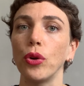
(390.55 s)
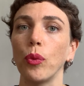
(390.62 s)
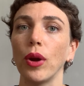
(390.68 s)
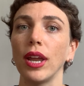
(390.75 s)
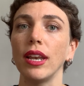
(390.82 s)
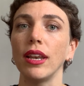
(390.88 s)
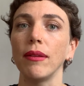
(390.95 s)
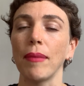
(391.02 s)

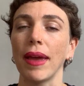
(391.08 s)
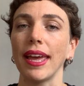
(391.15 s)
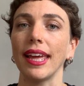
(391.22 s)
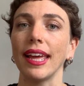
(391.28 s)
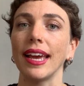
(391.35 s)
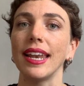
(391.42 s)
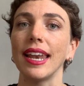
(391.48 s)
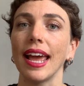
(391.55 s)
when
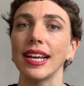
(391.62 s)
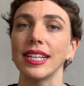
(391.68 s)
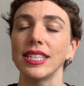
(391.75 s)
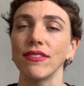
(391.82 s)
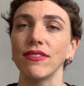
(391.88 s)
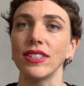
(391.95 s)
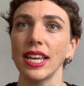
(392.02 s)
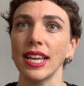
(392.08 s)
making a negative
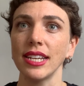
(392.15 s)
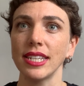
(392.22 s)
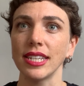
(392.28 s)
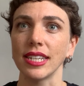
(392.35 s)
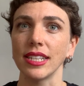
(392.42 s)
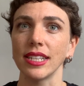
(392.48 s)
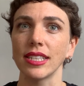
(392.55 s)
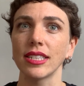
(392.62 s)

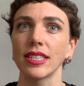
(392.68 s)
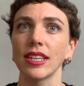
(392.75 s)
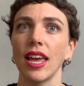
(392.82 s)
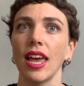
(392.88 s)
sentence